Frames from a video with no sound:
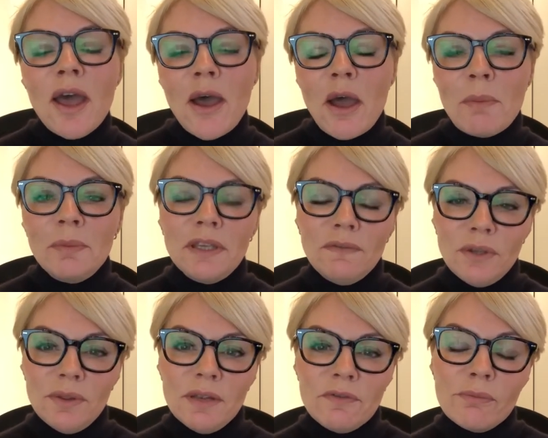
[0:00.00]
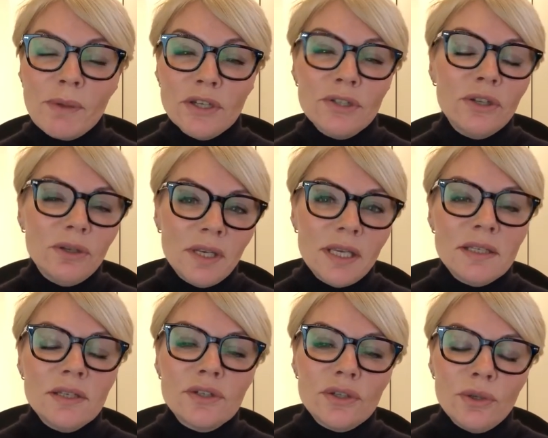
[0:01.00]
um, give you the information that you
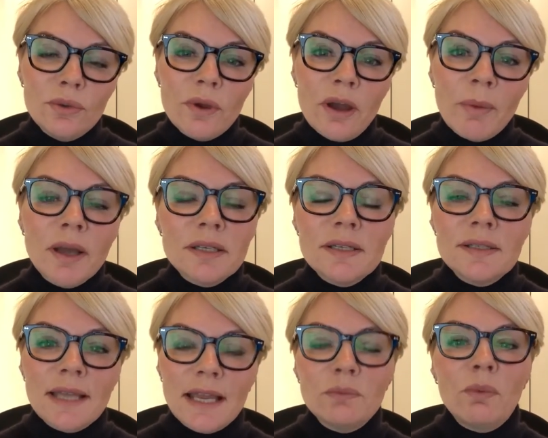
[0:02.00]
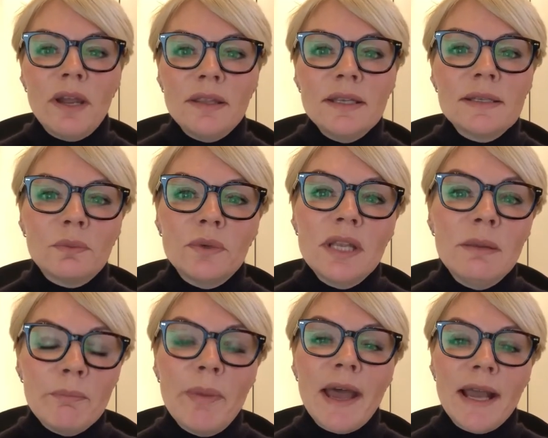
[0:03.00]
need to um, understand where this would
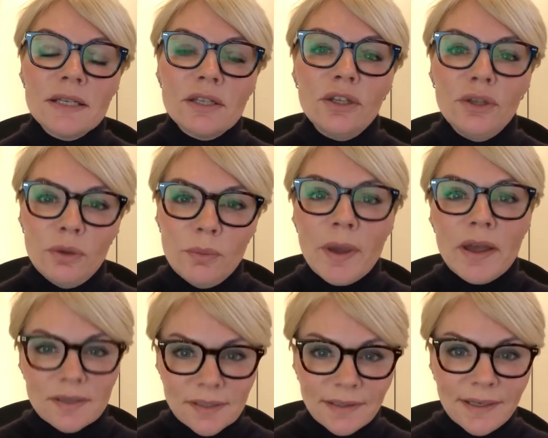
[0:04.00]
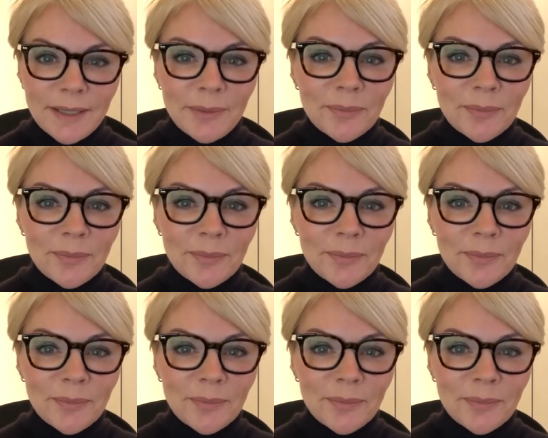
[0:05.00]
impact you personally.